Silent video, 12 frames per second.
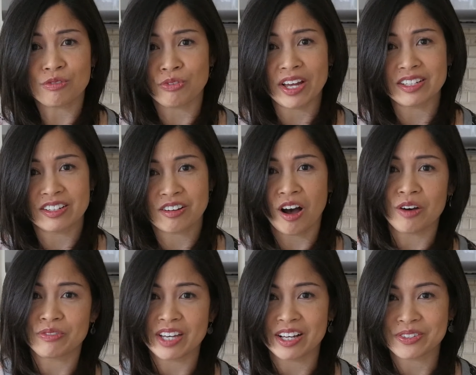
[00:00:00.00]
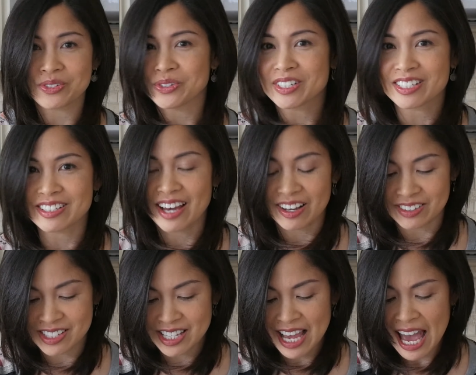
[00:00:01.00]
friend at a coffee house or a tea house.
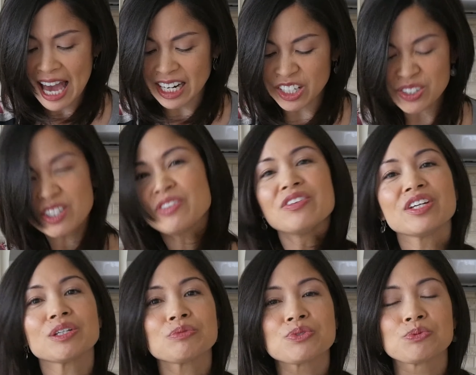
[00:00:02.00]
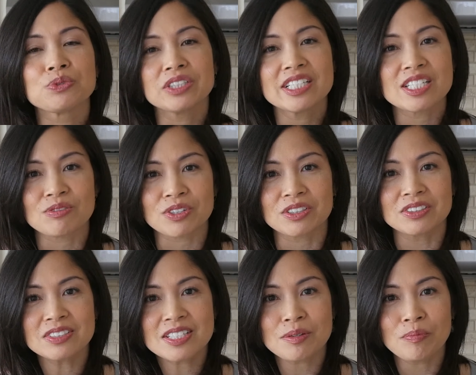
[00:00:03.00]
And I used to think it was really
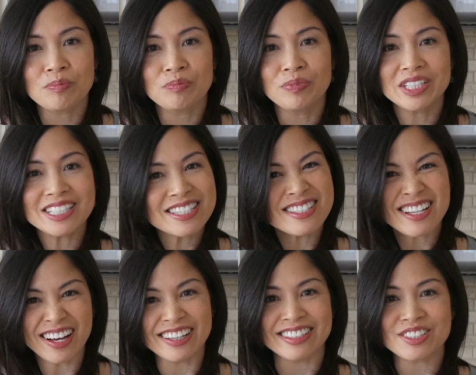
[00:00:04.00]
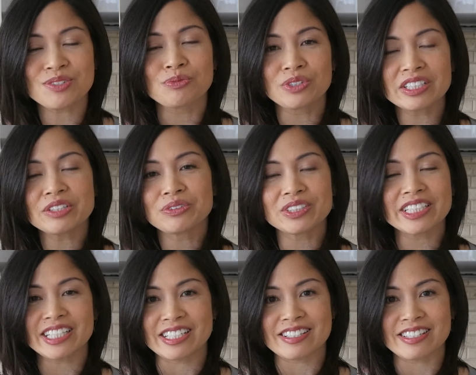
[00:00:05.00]
difficult, but it's not. It's really
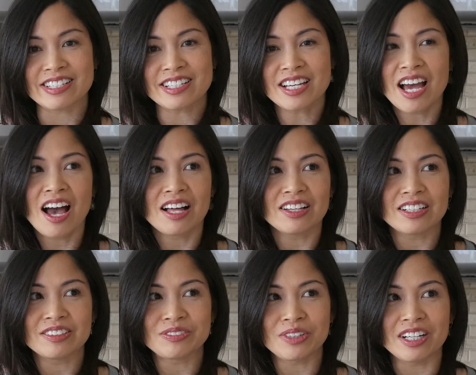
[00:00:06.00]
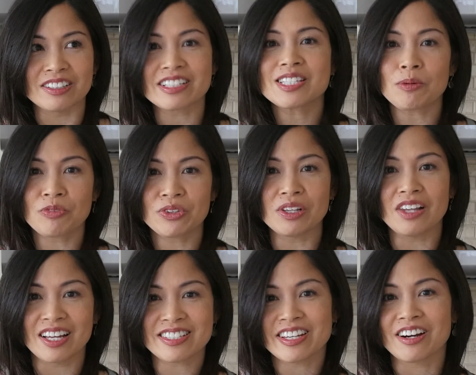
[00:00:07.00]
easy. Well, except for the
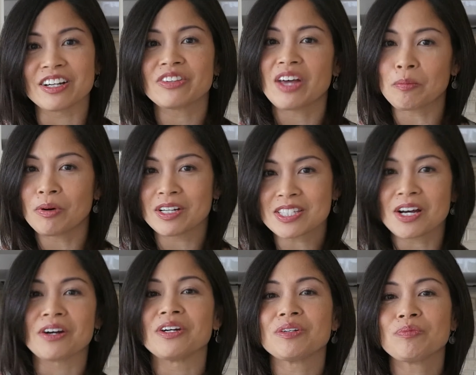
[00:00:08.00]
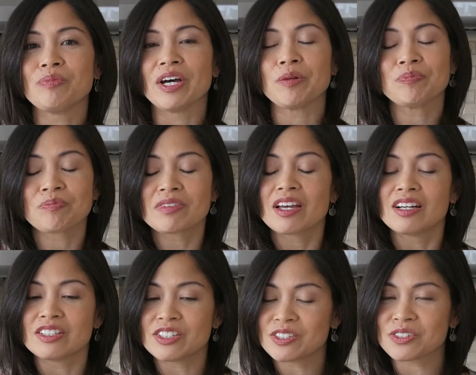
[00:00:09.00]
latte art, that part's hard, but
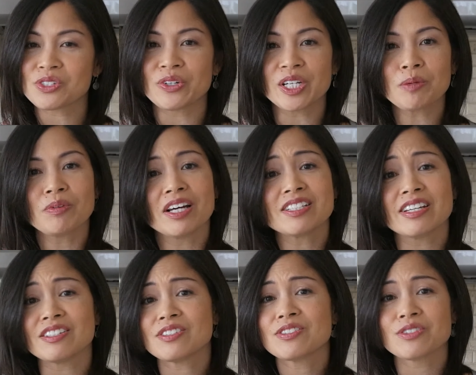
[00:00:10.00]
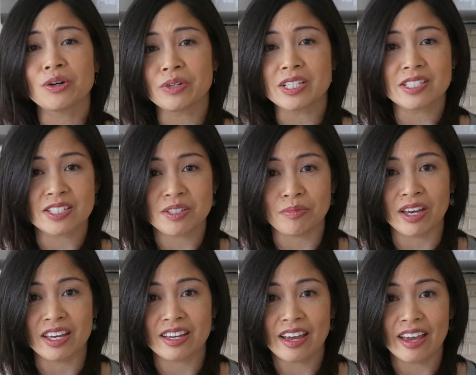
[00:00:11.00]
just a straight up latte is so easy to
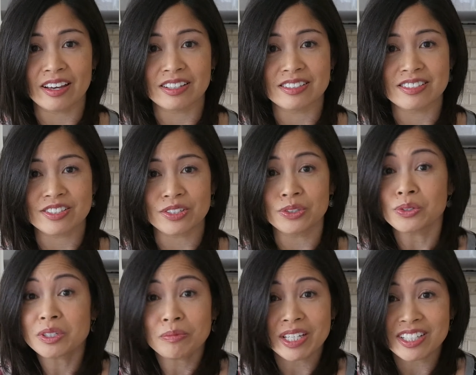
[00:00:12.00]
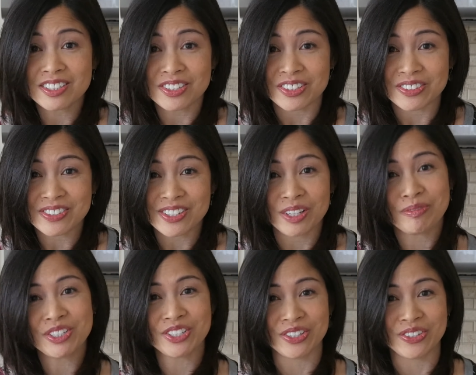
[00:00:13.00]
make and you can make it too, so let me
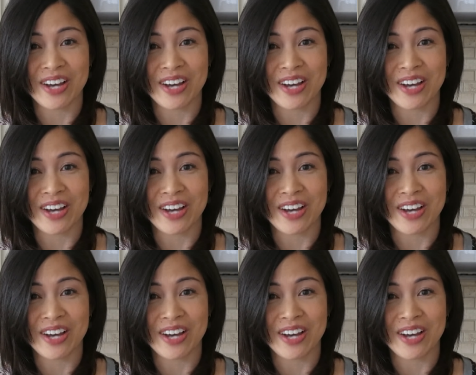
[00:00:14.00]
show you